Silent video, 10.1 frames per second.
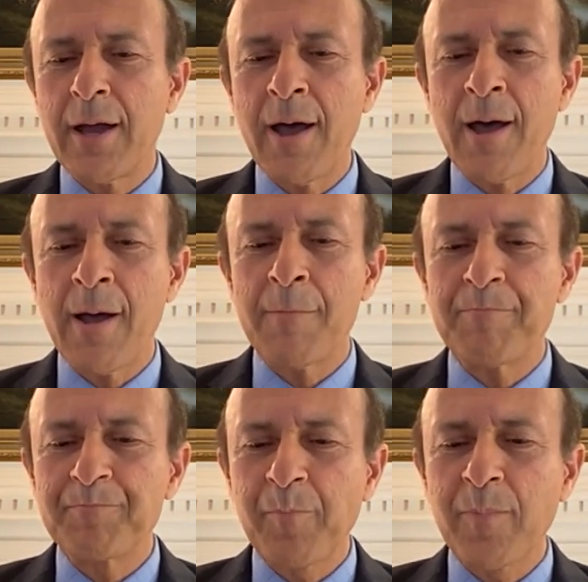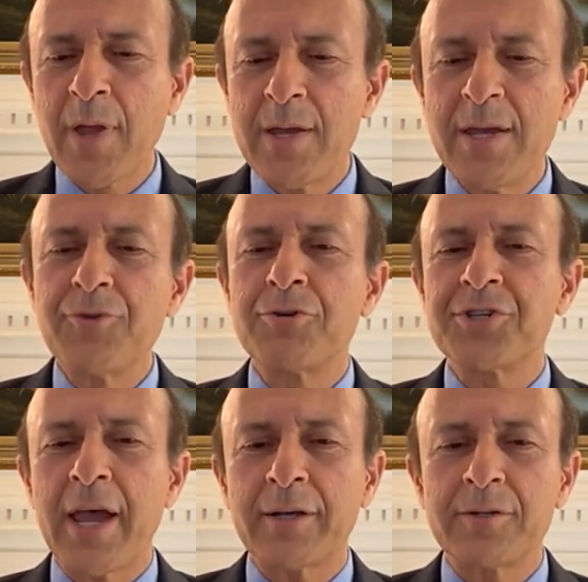um,
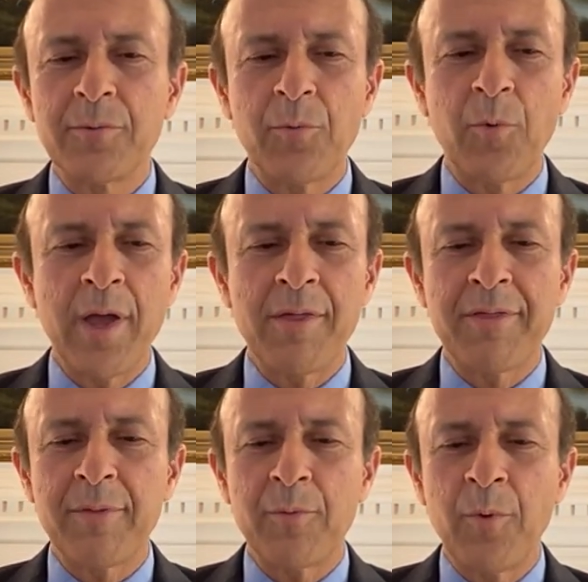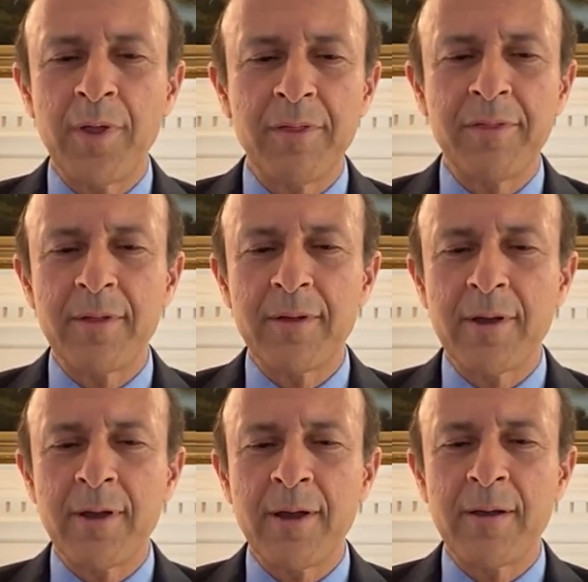intersect with with
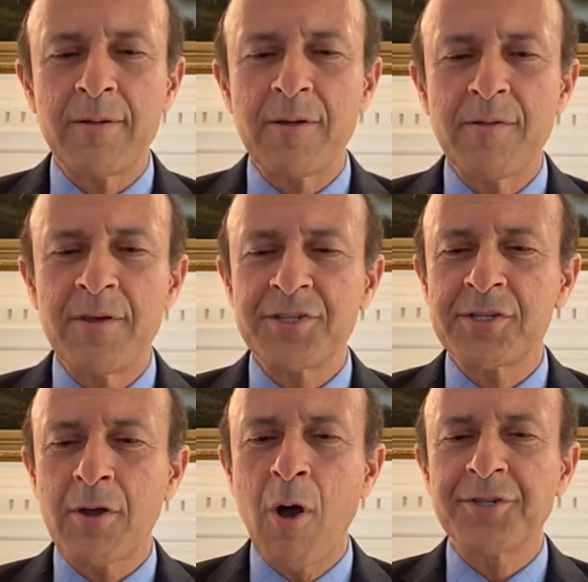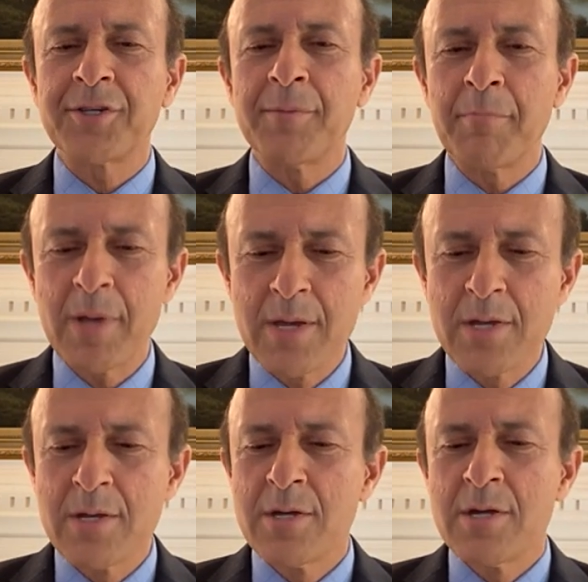uh, this awesome
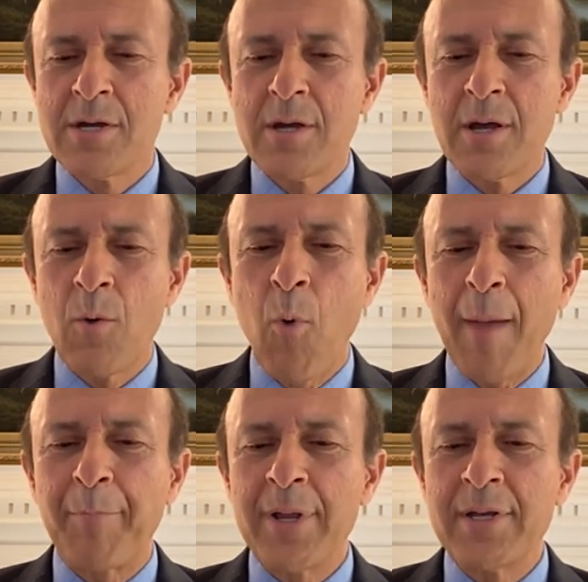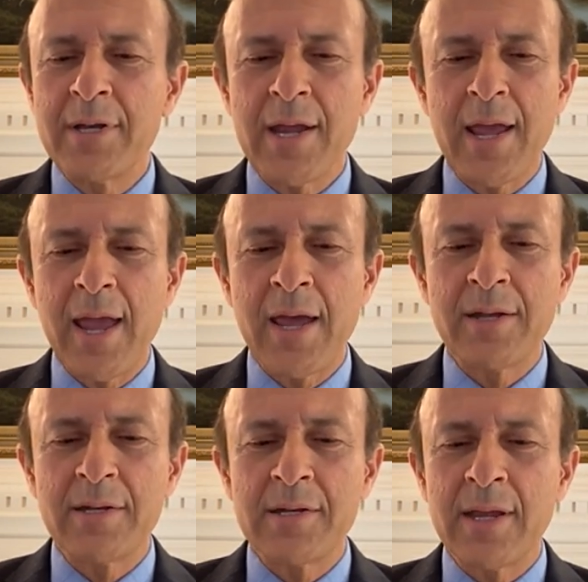uh, weapon
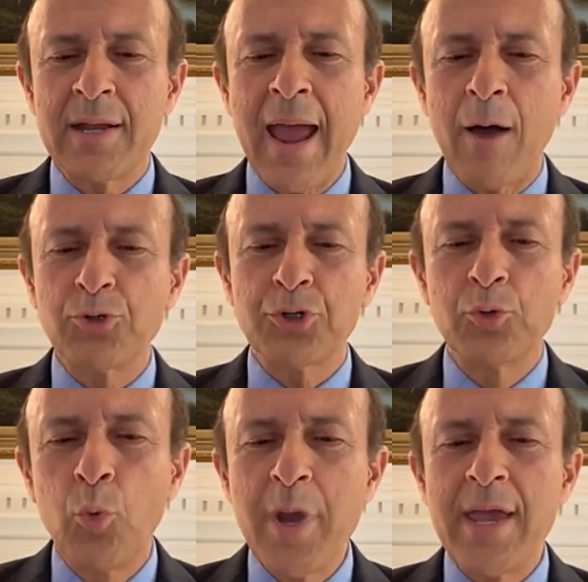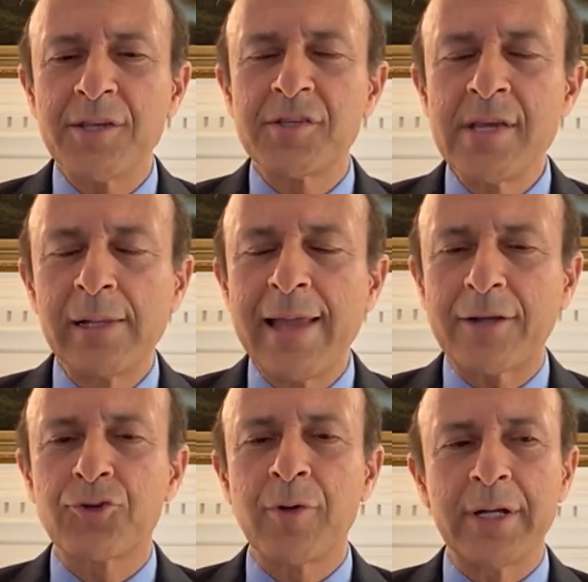and, and how should we as the
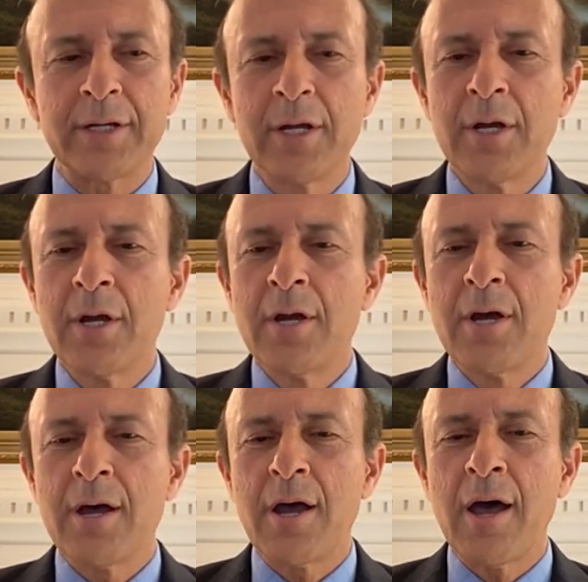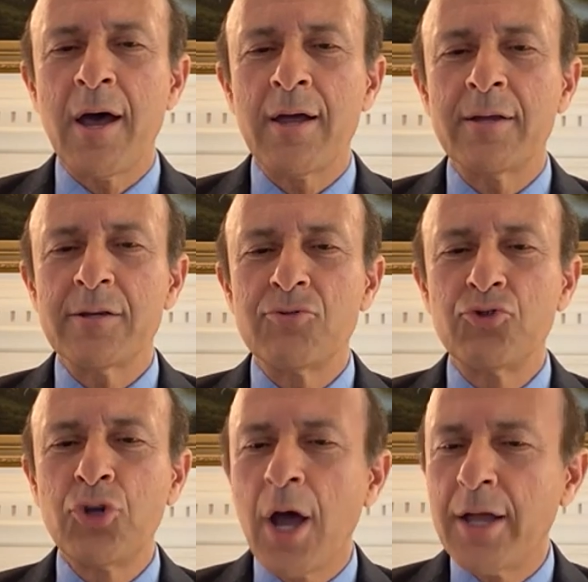electorate uh,
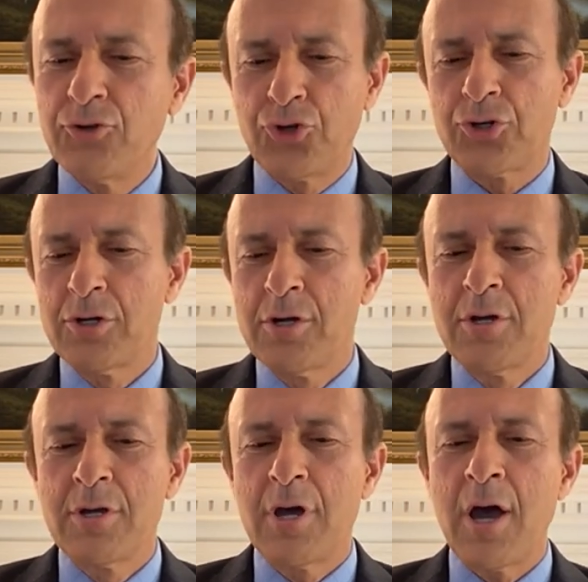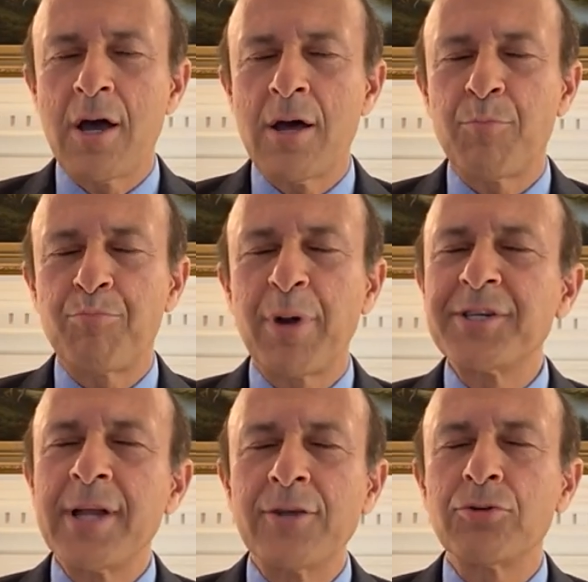judge uh,
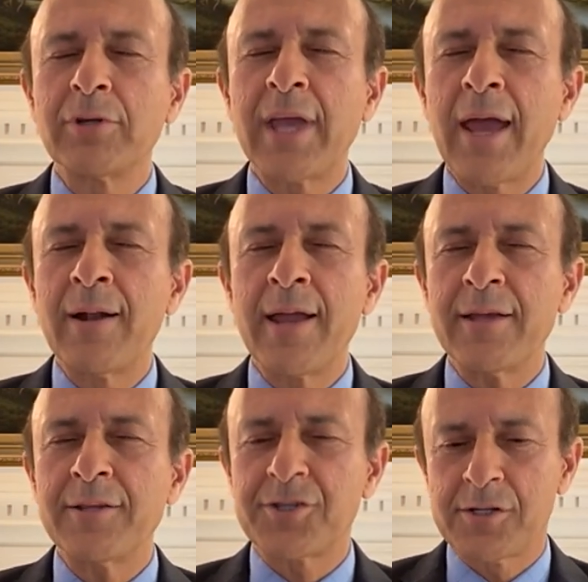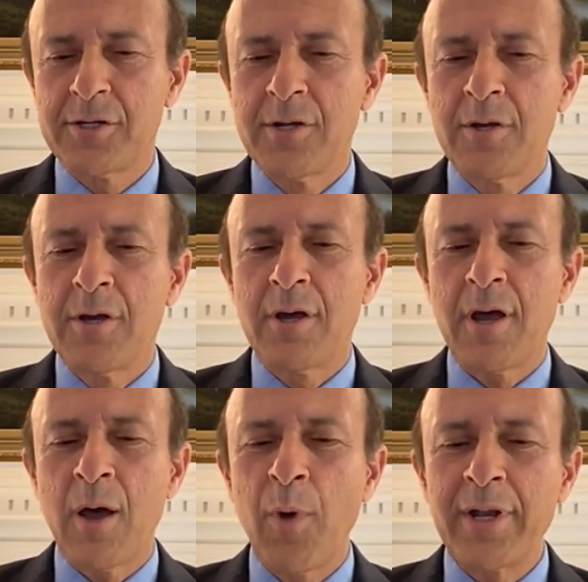presidential candidates
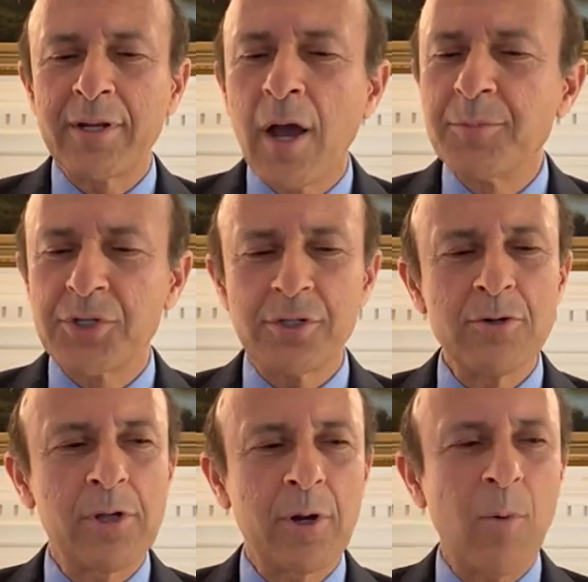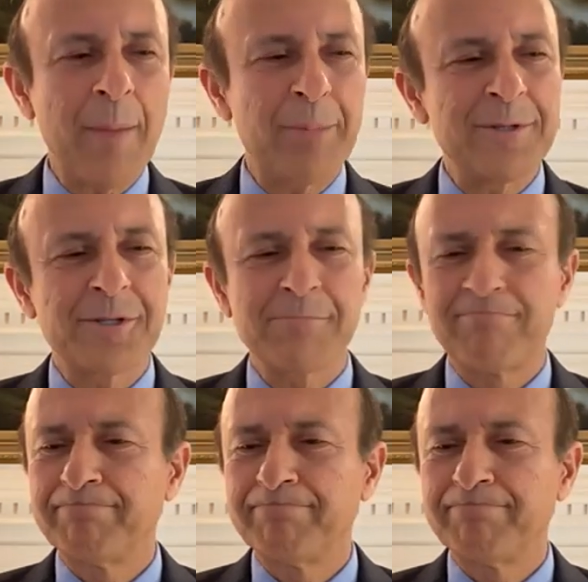uh, when it comes to nuclear weapons?